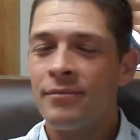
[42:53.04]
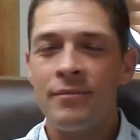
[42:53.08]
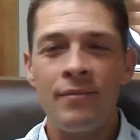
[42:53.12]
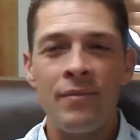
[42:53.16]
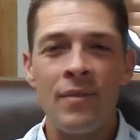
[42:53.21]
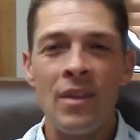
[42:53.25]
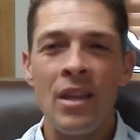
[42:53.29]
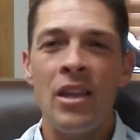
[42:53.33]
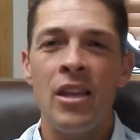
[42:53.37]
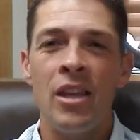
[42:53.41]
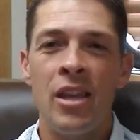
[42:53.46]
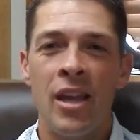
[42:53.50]

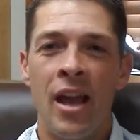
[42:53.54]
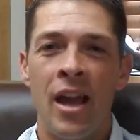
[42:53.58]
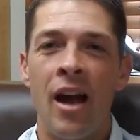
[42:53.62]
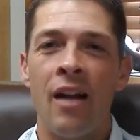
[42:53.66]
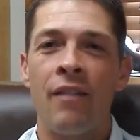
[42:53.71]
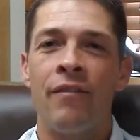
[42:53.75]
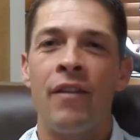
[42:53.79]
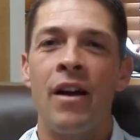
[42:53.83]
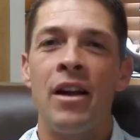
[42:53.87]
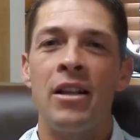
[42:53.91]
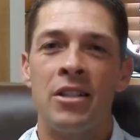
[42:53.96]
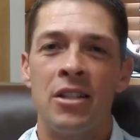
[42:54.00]
you got to find
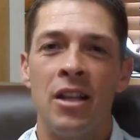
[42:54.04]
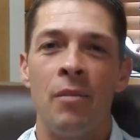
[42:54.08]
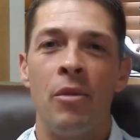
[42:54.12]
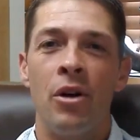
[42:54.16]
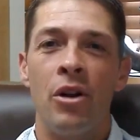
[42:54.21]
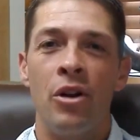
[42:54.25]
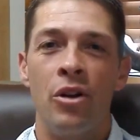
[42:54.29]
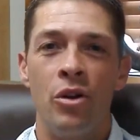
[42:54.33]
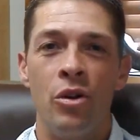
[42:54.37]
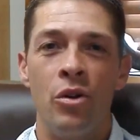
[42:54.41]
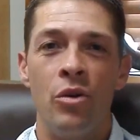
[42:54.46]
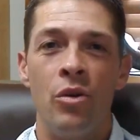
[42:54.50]
someone
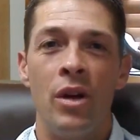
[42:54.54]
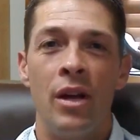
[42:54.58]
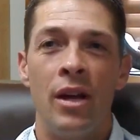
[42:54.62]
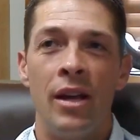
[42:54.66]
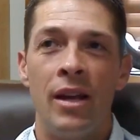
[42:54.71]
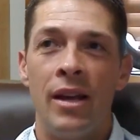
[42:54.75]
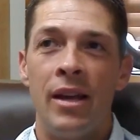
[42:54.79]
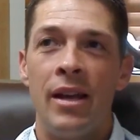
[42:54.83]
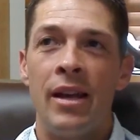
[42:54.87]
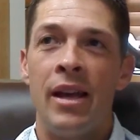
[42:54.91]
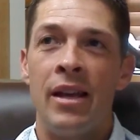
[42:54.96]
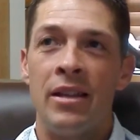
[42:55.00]
who
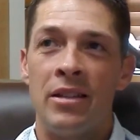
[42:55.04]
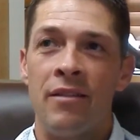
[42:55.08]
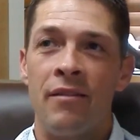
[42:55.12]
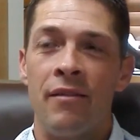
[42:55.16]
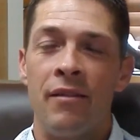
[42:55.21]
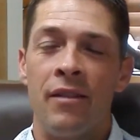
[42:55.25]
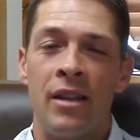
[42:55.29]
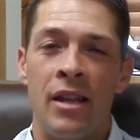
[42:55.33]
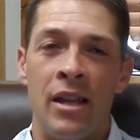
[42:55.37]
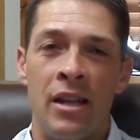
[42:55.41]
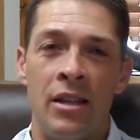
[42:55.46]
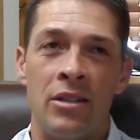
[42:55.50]

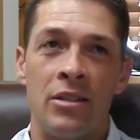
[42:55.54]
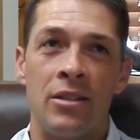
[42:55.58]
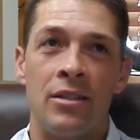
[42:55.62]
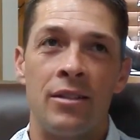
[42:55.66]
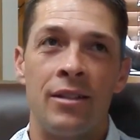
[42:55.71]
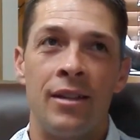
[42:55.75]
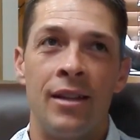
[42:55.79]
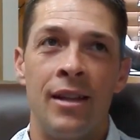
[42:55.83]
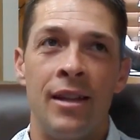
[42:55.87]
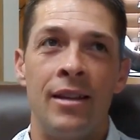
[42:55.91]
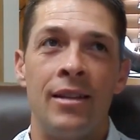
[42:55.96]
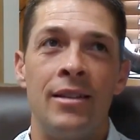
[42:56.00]

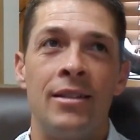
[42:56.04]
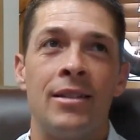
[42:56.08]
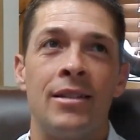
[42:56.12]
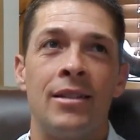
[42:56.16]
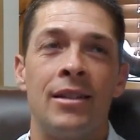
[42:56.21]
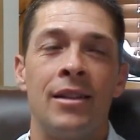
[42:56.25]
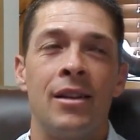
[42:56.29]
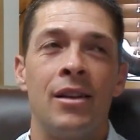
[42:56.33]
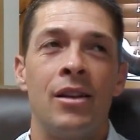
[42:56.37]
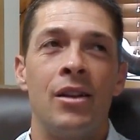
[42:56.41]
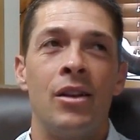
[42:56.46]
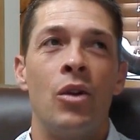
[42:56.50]
is
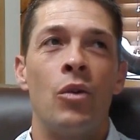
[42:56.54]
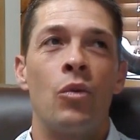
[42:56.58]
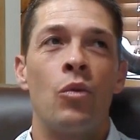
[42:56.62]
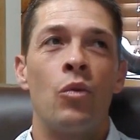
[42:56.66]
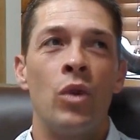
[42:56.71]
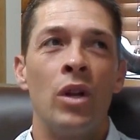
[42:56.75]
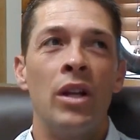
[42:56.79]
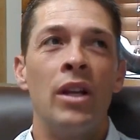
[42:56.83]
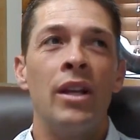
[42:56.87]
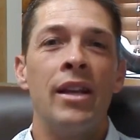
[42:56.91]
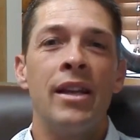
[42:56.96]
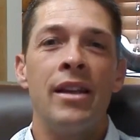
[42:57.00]

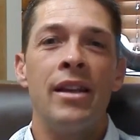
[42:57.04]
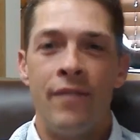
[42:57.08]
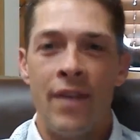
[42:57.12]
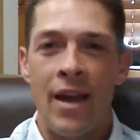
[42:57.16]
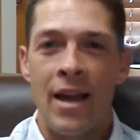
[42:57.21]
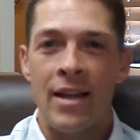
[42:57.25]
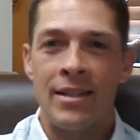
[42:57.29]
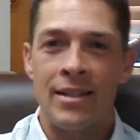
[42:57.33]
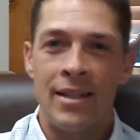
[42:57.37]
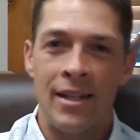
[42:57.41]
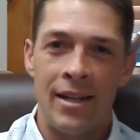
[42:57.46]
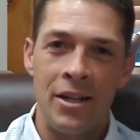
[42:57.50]
really
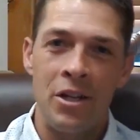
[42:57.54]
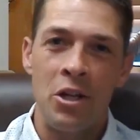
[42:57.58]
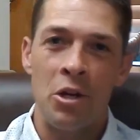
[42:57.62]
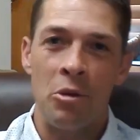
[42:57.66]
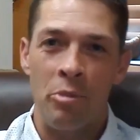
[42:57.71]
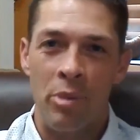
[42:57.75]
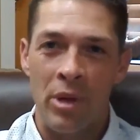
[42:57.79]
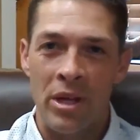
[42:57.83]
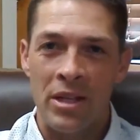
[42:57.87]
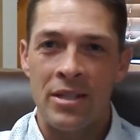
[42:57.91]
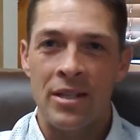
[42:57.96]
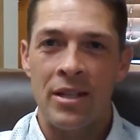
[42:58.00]
invested in your
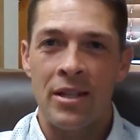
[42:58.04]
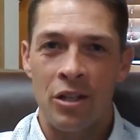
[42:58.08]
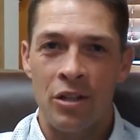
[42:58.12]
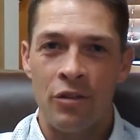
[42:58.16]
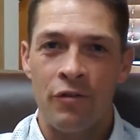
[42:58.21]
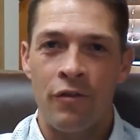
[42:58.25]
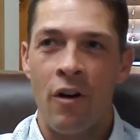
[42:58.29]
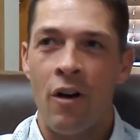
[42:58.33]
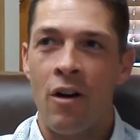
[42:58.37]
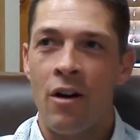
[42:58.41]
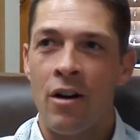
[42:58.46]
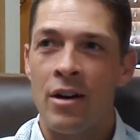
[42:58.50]
business, as
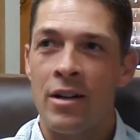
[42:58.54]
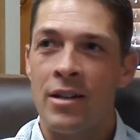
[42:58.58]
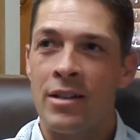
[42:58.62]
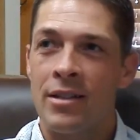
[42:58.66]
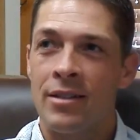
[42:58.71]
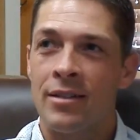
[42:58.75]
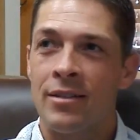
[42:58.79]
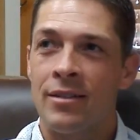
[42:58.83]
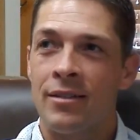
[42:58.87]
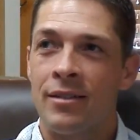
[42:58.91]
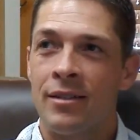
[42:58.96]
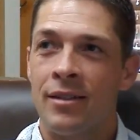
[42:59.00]
far as